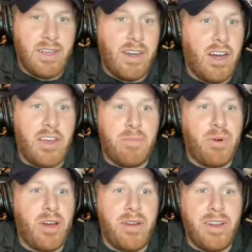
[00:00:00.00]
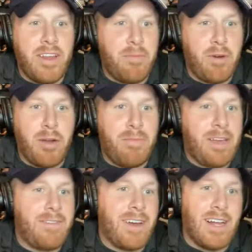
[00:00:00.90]
No, you put a
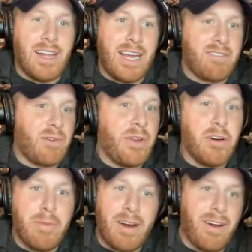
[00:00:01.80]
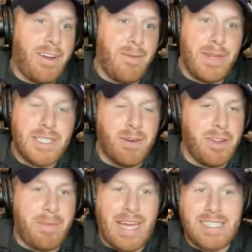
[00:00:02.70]
big fella like Rudy Gobert on him, he's going to
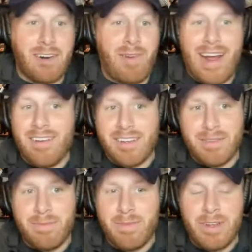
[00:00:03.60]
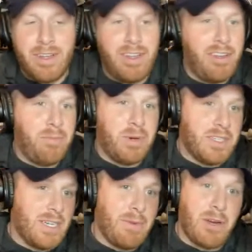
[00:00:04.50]
the basket around him. You
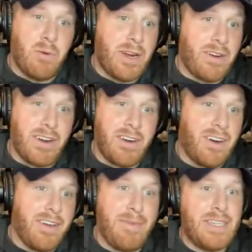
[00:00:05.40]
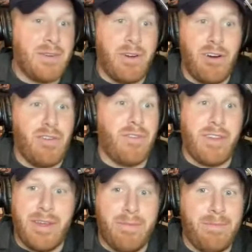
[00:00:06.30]
put someone quicker to guard him, he's going over
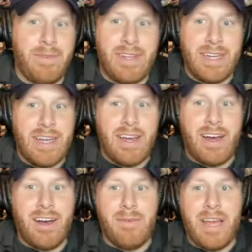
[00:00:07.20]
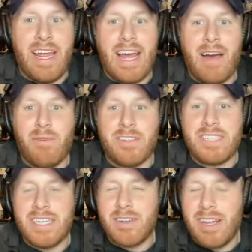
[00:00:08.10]
them. I will
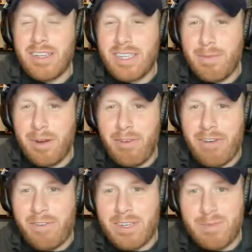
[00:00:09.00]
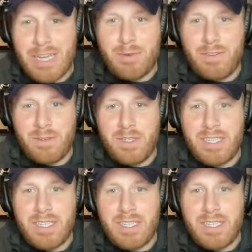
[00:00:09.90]
say, so I looked up on Basketball Reference, you